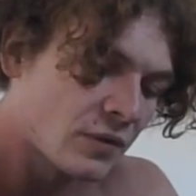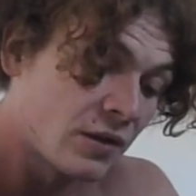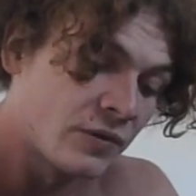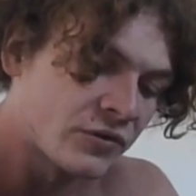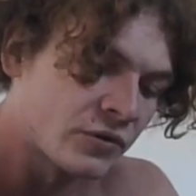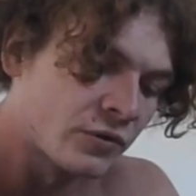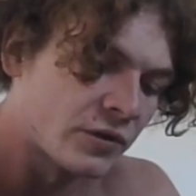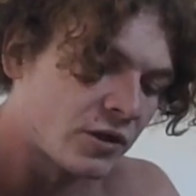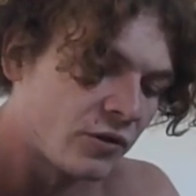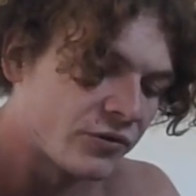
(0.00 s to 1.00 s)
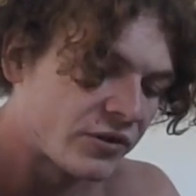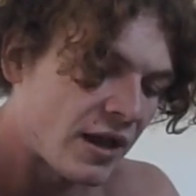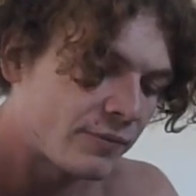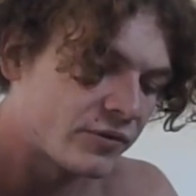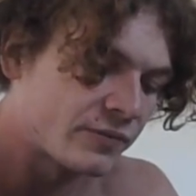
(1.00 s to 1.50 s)
And there's another
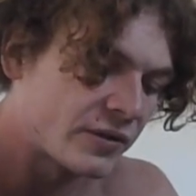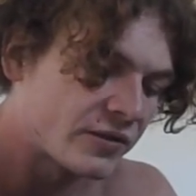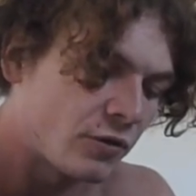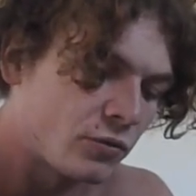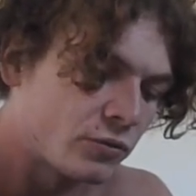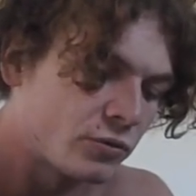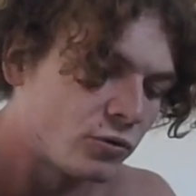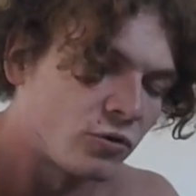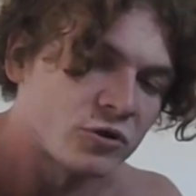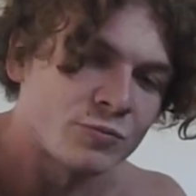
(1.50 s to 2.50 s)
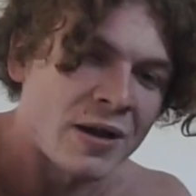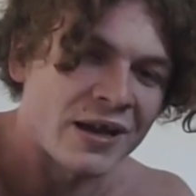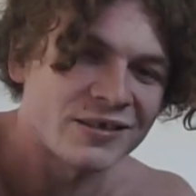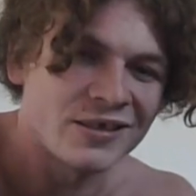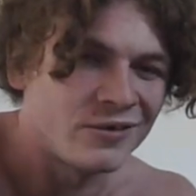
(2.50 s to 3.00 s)
concept of this old
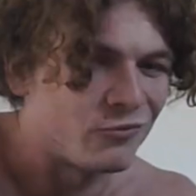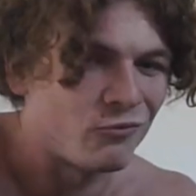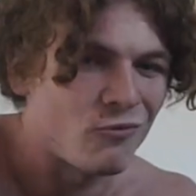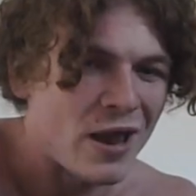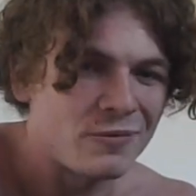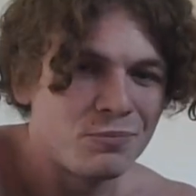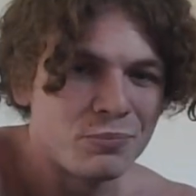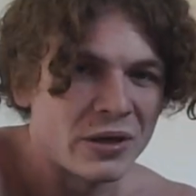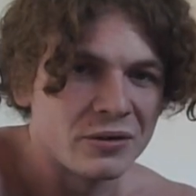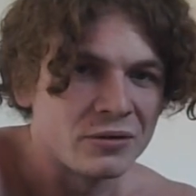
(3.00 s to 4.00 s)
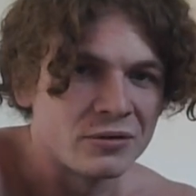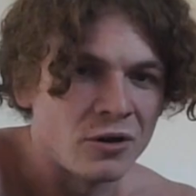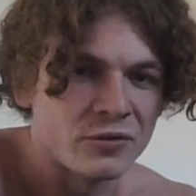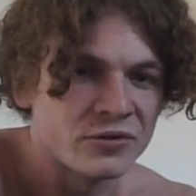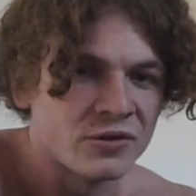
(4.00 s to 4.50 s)
Looksmaxxing red pill
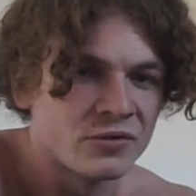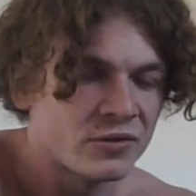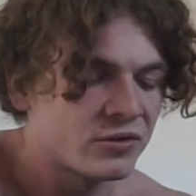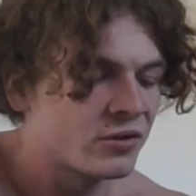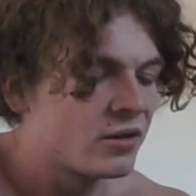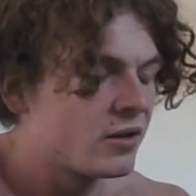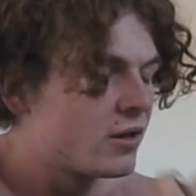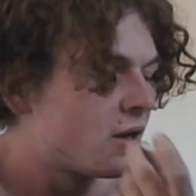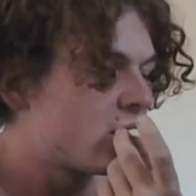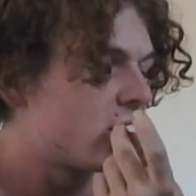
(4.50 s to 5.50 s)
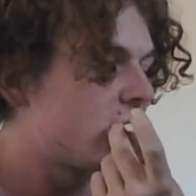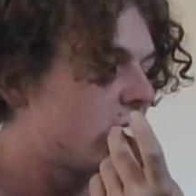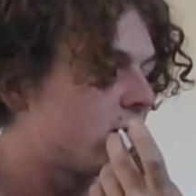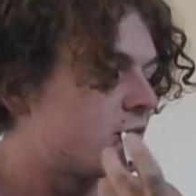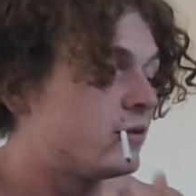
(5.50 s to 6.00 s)
nonsense.
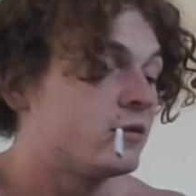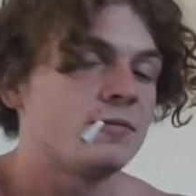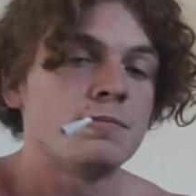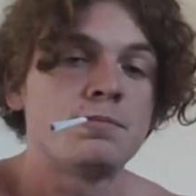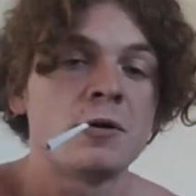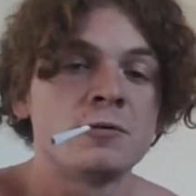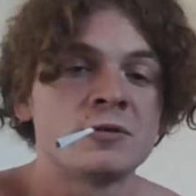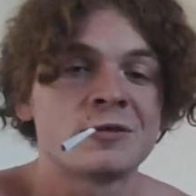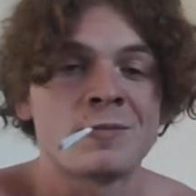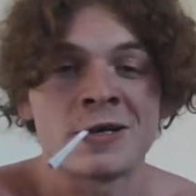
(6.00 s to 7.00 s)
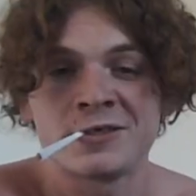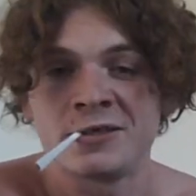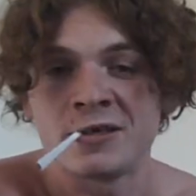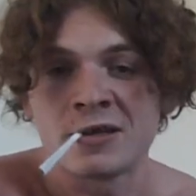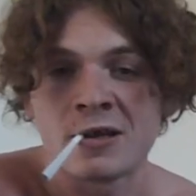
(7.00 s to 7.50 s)
That's bone smashing,
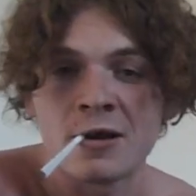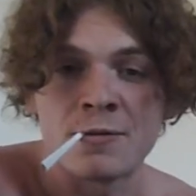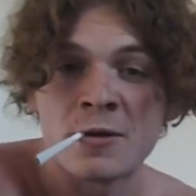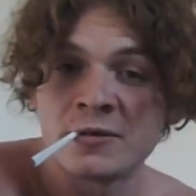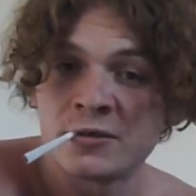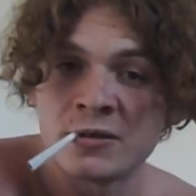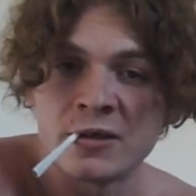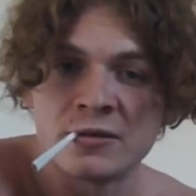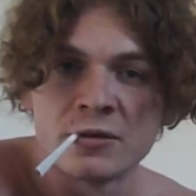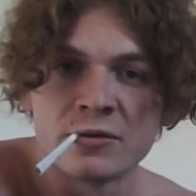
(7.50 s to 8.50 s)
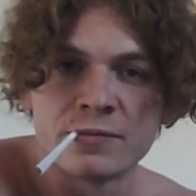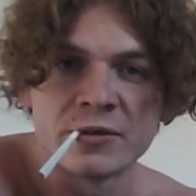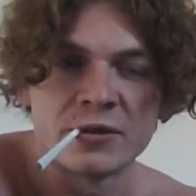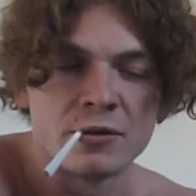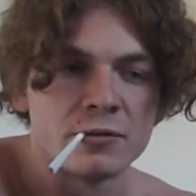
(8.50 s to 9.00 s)
and I mentioned it in the other
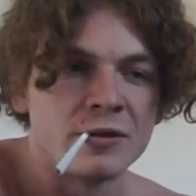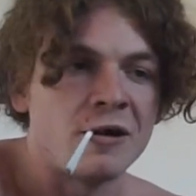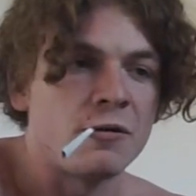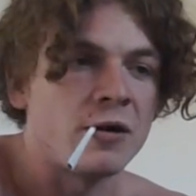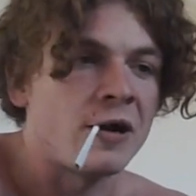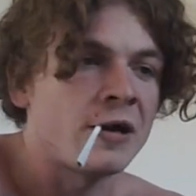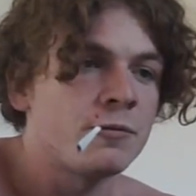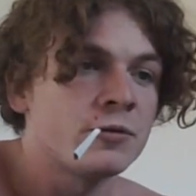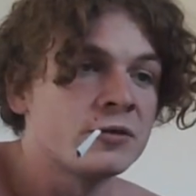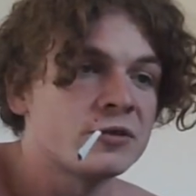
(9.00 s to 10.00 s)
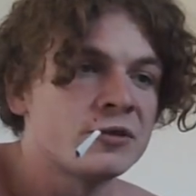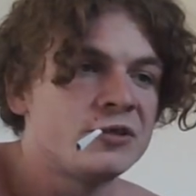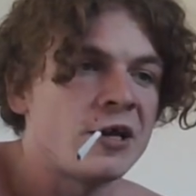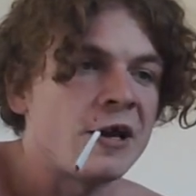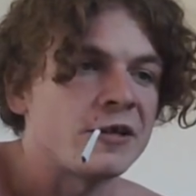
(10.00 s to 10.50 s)
video. Now, I wouldn't
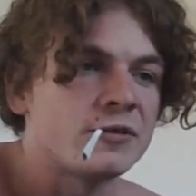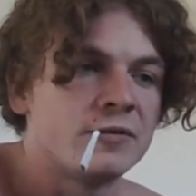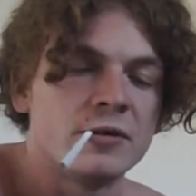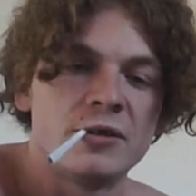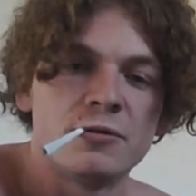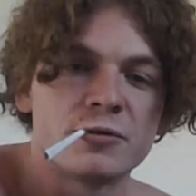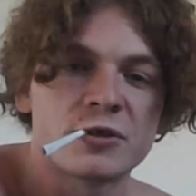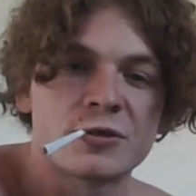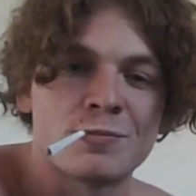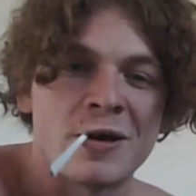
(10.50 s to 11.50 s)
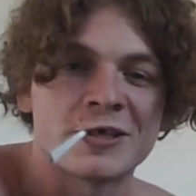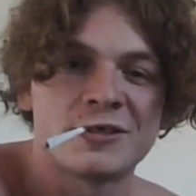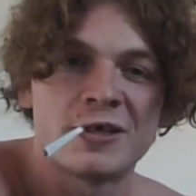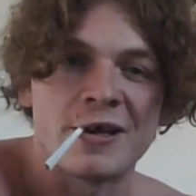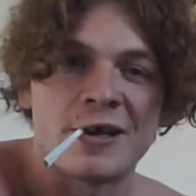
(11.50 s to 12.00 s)
suggest that you smash
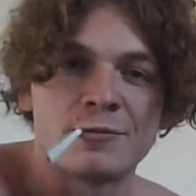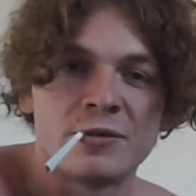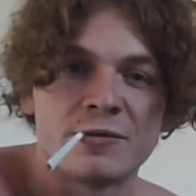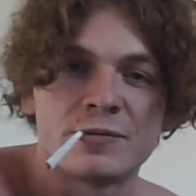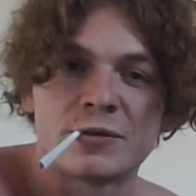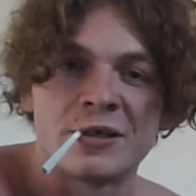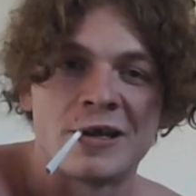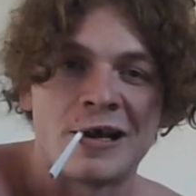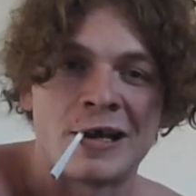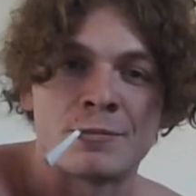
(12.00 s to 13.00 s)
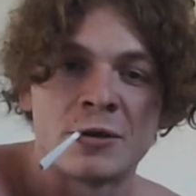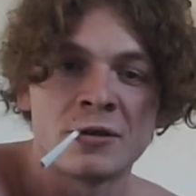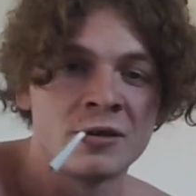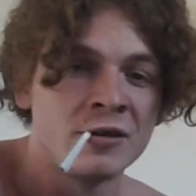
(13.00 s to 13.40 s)
your head with a fucking hammer